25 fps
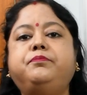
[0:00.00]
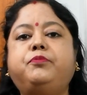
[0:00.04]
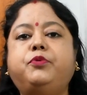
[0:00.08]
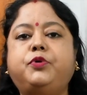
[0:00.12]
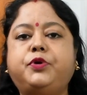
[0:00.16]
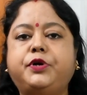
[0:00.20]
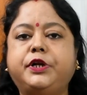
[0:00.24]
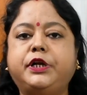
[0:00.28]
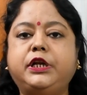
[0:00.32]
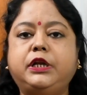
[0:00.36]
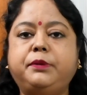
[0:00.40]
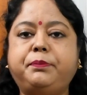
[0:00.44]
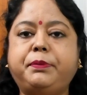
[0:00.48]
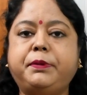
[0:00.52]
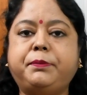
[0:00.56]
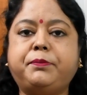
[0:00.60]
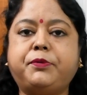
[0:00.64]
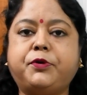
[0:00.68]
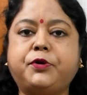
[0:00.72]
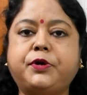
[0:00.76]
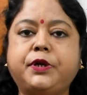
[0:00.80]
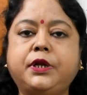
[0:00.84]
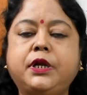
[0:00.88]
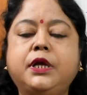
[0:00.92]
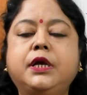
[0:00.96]
protein, lipid,
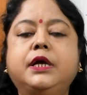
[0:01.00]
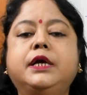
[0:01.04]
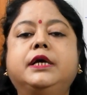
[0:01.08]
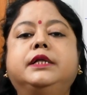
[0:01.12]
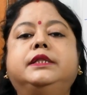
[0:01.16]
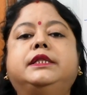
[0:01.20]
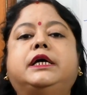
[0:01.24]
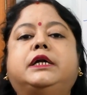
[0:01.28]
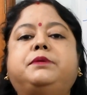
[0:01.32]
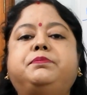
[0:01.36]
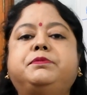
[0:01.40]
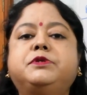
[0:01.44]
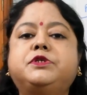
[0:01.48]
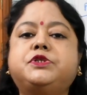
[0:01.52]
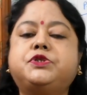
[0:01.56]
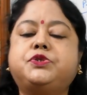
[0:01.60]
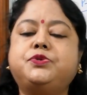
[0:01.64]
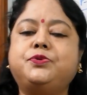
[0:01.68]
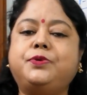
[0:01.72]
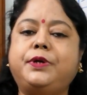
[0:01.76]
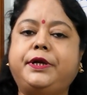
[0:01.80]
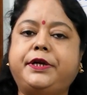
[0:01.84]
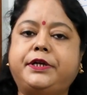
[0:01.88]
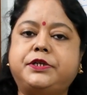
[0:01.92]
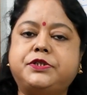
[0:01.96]
protein. That means
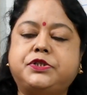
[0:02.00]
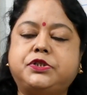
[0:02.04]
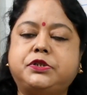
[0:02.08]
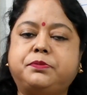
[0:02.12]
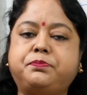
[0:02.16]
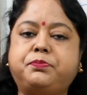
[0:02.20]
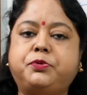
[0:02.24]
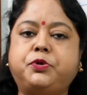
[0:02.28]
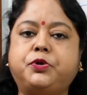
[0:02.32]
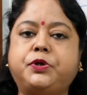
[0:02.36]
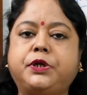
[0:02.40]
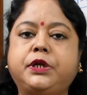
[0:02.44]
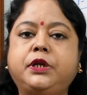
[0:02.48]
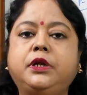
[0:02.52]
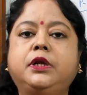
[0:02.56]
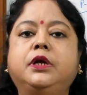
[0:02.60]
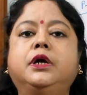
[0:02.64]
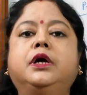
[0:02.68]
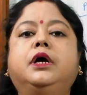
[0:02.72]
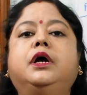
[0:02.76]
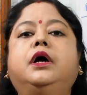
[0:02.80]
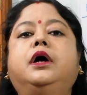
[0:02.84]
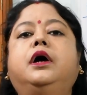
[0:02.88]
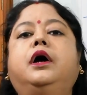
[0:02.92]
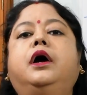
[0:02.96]
two layers of protein.
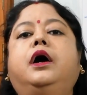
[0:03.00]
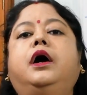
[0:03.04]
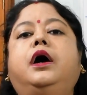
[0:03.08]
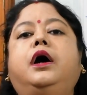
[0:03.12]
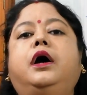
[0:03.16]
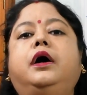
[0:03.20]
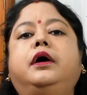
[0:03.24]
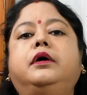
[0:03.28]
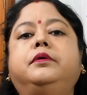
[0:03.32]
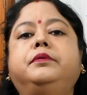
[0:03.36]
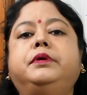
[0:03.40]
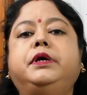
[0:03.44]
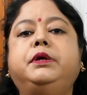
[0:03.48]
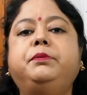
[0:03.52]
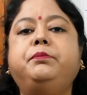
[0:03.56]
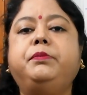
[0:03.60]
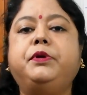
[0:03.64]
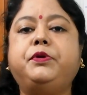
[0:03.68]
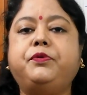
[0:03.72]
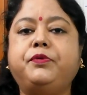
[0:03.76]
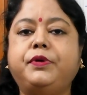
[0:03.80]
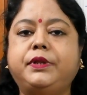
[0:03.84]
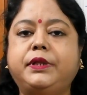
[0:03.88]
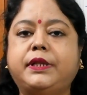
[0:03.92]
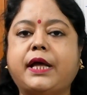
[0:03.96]
In
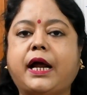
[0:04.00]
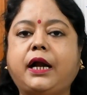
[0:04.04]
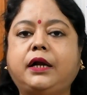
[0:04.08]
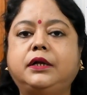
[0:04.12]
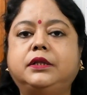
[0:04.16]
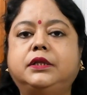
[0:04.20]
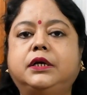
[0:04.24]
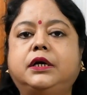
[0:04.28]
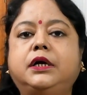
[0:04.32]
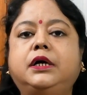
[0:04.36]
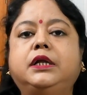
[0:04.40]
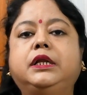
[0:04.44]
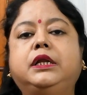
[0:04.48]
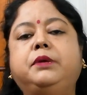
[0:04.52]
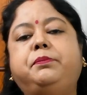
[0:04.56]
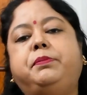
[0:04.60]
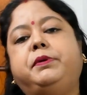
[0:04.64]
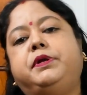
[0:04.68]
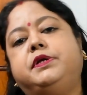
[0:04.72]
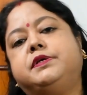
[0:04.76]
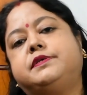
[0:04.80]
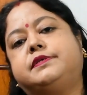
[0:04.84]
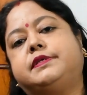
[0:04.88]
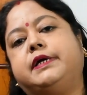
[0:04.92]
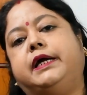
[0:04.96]
between that, the
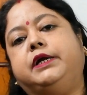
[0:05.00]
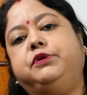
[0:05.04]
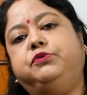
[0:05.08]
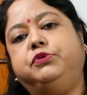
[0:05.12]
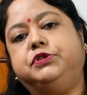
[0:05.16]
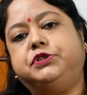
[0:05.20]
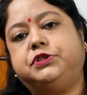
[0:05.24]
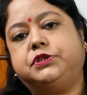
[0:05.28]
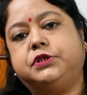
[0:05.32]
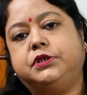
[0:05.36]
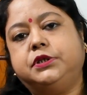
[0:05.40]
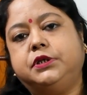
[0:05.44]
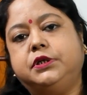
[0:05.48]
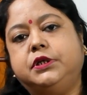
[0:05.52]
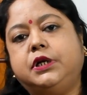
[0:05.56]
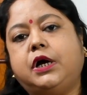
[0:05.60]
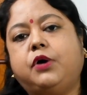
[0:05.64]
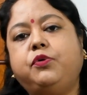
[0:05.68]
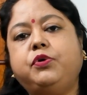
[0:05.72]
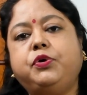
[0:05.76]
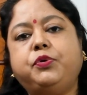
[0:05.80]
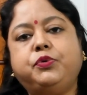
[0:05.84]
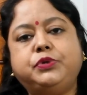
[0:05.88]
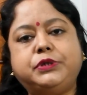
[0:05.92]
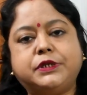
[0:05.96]
lipid is sandwiched.
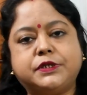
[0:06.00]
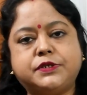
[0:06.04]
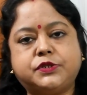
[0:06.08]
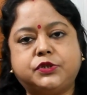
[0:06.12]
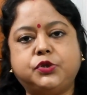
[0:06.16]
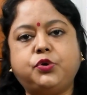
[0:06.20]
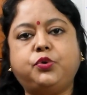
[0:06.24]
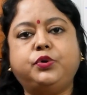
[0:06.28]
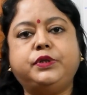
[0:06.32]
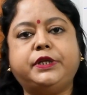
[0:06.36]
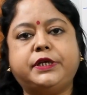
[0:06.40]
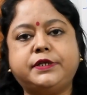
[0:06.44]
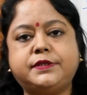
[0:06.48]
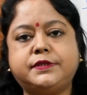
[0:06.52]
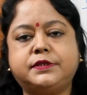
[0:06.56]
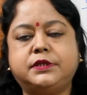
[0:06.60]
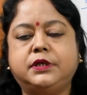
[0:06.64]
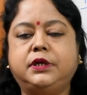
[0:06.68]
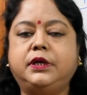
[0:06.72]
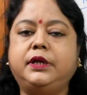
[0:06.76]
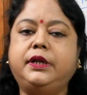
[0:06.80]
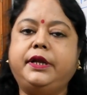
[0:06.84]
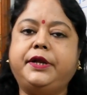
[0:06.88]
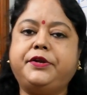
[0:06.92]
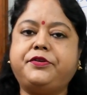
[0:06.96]
Now you just know this.
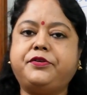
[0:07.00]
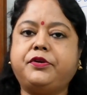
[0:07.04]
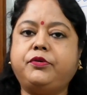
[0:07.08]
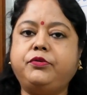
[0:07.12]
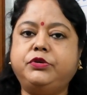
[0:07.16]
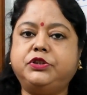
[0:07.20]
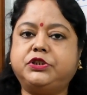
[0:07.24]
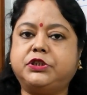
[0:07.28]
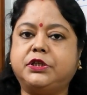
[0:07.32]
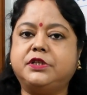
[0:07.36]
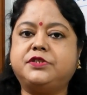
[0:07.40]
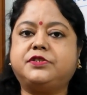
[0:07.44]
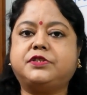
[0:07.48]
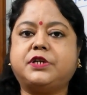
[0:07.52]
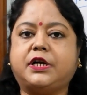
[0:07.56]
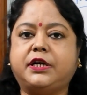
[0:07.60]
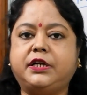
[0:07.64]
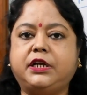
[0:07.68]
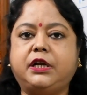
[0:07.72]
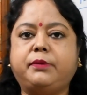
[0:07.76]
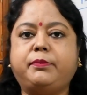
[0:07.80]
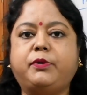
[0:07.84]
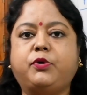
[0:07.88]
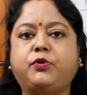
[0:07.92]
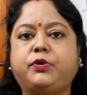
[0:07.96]
Later we shall
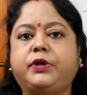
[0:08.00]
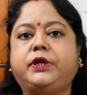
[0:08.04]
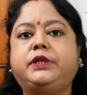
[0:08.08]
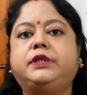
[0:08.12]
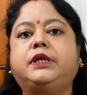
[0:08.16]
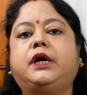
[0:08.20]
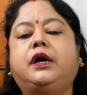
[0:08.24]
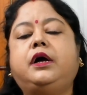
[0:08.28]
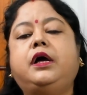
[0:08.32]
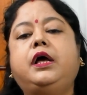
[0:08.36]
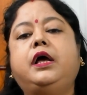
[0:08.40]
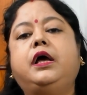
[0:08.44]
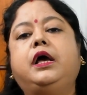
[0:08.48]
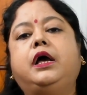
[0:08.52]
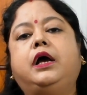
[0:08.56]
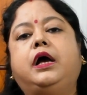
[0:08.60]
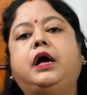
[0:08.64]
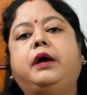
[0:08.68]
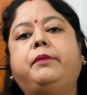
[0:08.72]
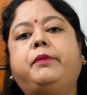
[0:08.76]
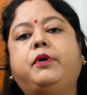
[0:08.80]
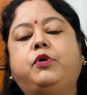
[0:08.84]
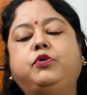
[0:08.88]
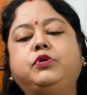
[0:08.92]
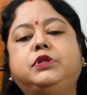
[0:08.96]
study about it,
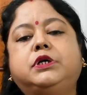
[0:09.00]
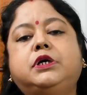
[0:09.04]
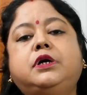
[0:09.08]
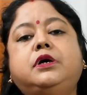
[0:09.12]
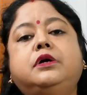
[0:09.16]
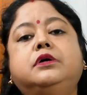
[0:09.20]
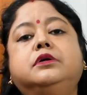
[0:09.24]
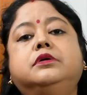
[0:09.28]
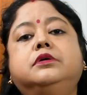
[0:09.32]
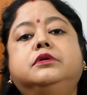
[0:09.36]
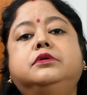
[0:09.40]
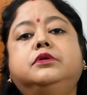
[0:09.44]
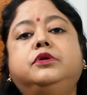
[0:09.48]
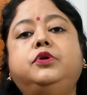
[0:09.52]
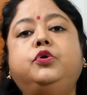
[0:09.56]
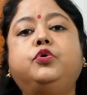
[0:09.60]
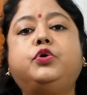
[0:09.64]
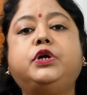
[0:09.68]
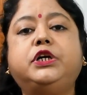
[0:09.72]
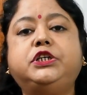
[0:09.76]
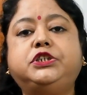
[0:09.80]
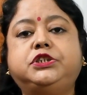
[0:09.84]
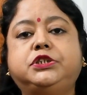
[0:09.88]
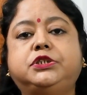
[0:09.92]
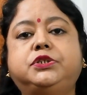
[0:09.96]
about the
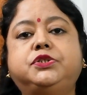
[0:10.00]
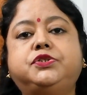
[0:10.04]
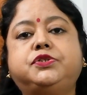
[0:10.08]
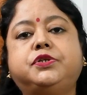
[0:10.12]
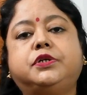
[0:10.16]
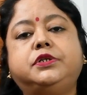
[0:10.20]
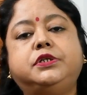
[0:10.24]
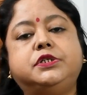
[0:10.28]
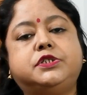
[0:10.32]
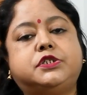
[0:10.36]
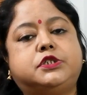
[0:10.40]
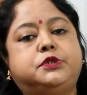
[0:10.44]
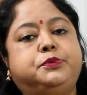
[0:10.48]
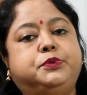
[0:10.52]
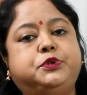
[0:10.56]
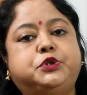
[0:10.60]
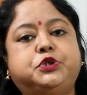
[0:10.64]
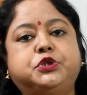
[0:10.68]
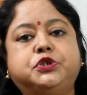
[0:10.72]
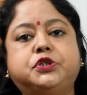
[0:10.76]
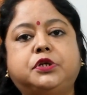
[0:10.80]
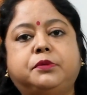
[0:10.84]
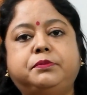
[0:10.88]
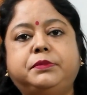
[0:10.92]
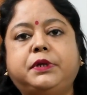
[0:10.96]
locations or
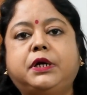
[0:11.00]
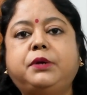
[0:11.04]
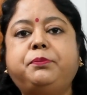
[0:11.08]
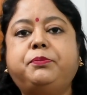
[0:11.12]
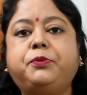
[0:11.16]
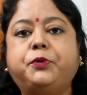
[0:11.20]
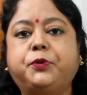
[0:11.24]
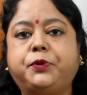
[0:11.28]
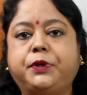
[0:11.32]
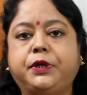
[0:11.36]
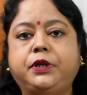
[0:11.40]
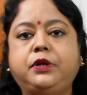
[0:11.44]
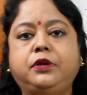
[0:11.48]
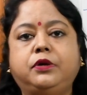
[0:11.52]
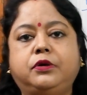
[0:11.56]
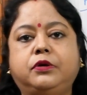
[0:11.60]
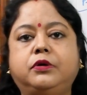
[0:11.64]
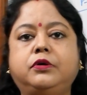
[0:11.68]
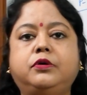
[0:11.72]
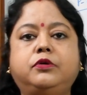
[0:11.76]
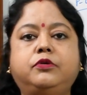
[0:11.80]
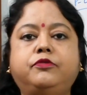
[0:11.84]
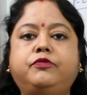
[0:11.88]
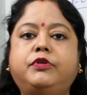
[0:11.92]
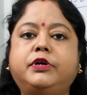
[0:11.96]
distributions of the protein
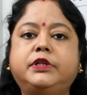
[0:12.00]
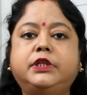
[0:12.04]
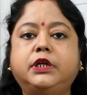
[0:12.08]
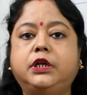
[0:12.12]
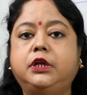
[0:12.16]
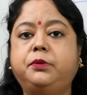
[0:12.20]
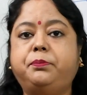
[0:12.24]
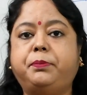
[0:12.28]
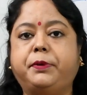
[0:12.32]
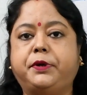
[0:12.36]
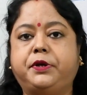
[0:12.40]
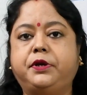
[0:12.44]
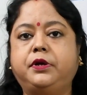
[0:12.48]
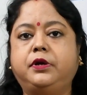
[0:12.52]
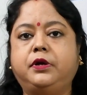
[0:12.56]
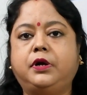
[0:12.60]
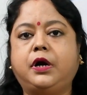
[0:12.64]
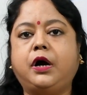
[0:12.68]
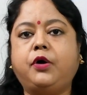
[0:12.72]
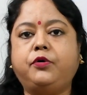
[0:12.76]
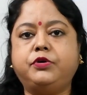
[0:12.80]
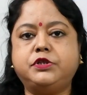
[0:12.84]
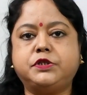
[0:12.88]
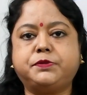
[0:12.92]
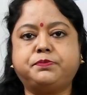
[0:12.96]
over the lipid,
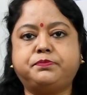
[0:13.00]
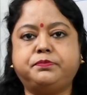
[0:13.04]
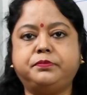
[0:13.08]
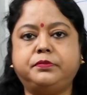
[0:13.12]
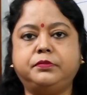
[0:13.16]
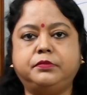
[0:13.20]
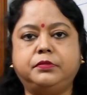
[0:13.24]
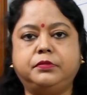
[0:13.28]
how it's